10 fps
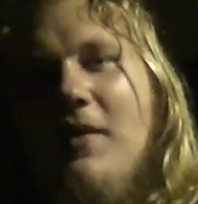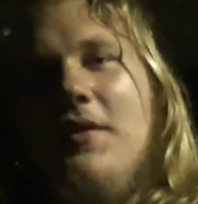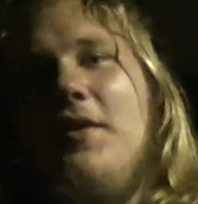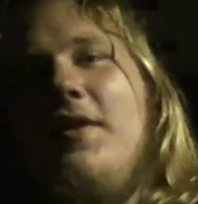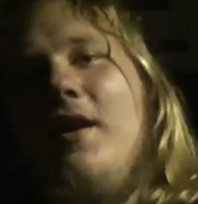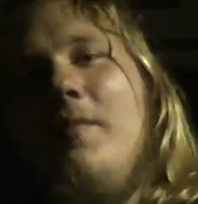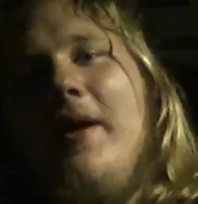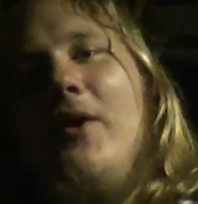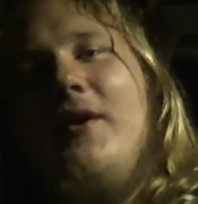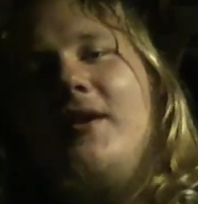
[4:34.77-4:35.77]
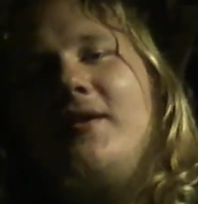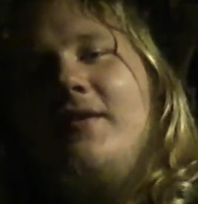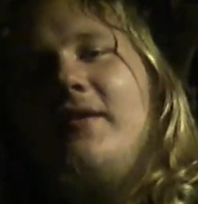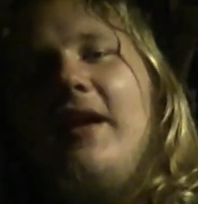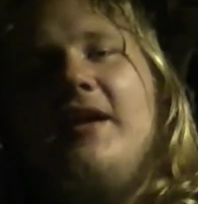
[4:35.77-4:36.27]
The thing about it
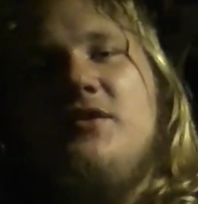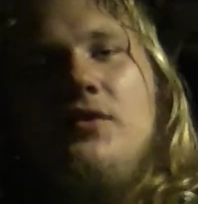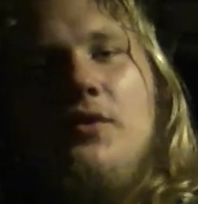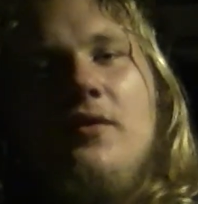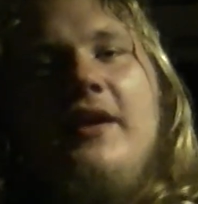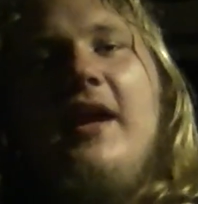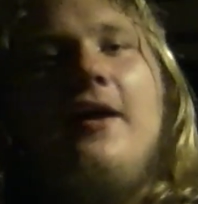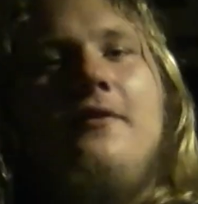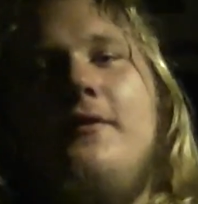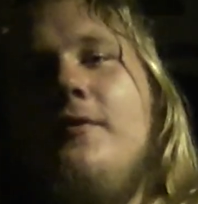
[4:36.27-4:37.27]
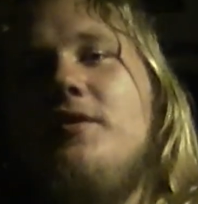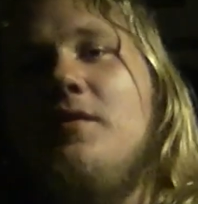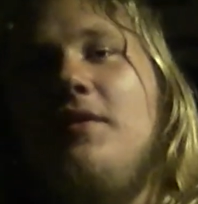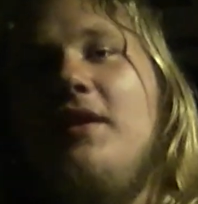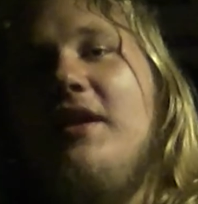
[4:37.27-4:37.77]
is learning how to do
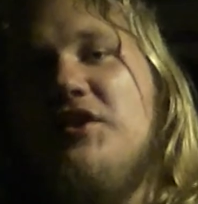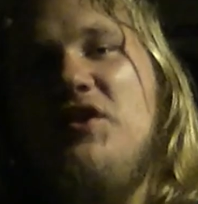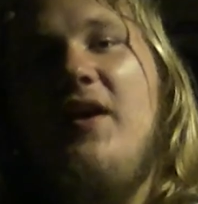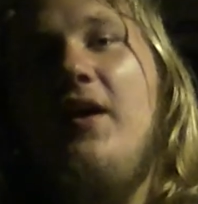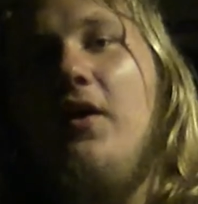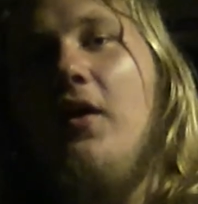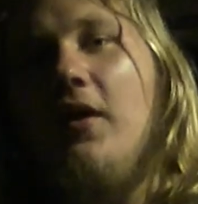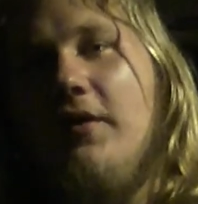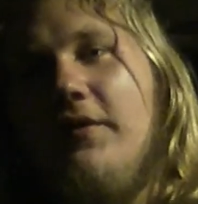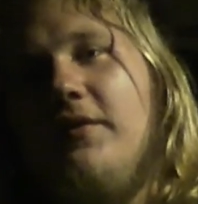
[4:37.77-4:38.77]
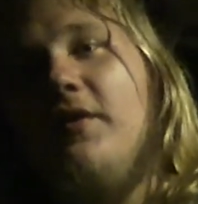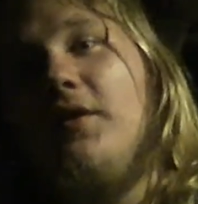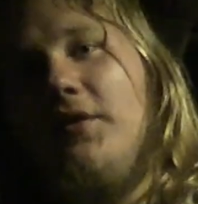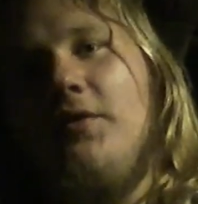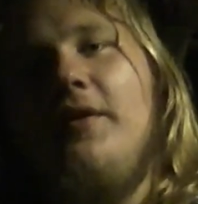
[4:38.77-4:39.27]
something is not hard.
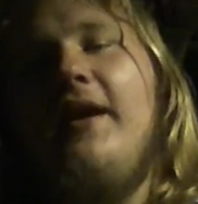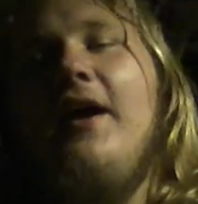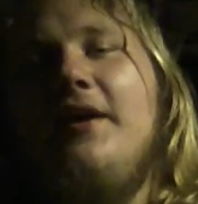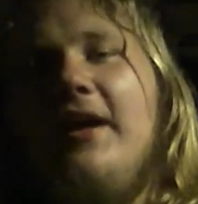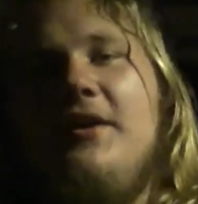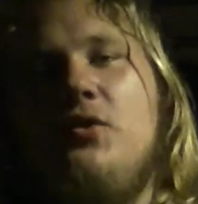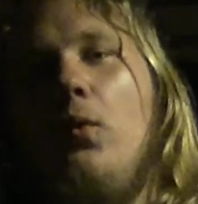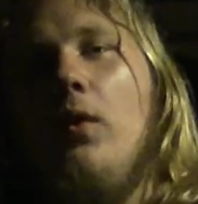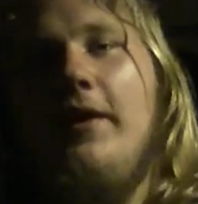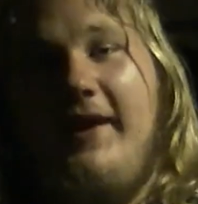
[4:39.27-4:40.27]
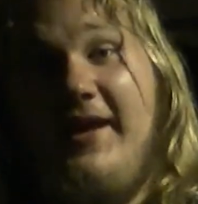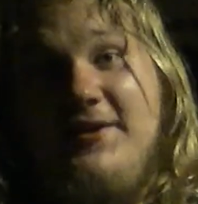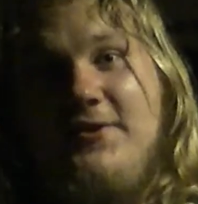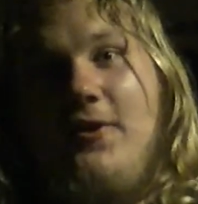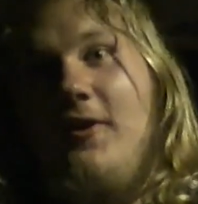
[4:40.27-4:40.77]
Learning how to get it to work
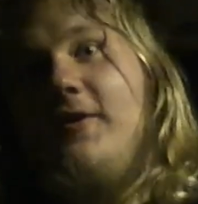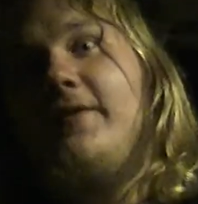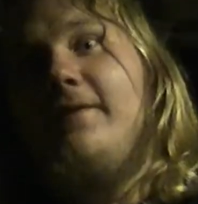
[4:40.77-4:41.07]
is hard.